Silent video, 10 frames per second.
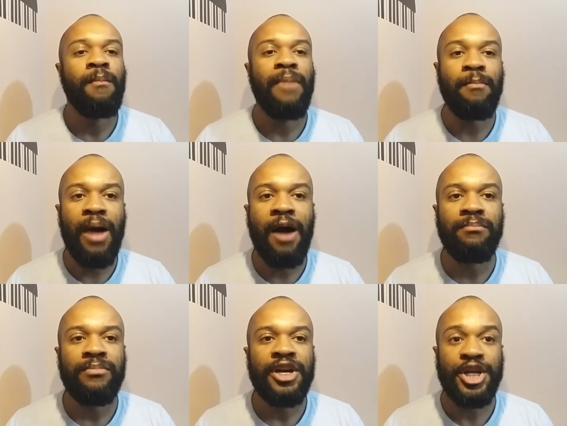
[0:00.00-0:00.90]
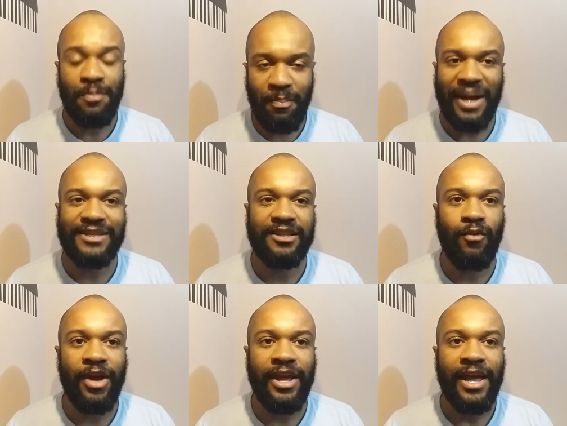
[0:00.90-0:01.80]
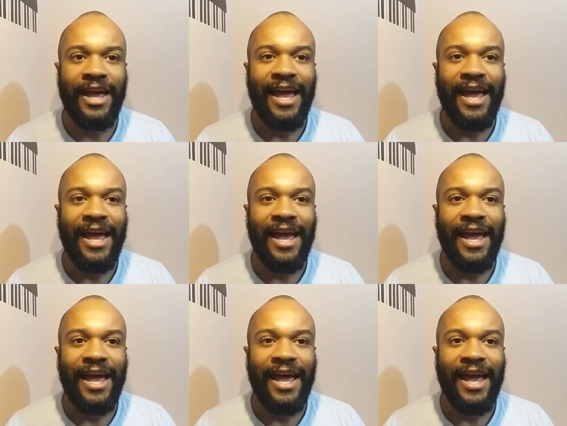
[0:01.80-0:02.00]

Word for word: my mom, she passed away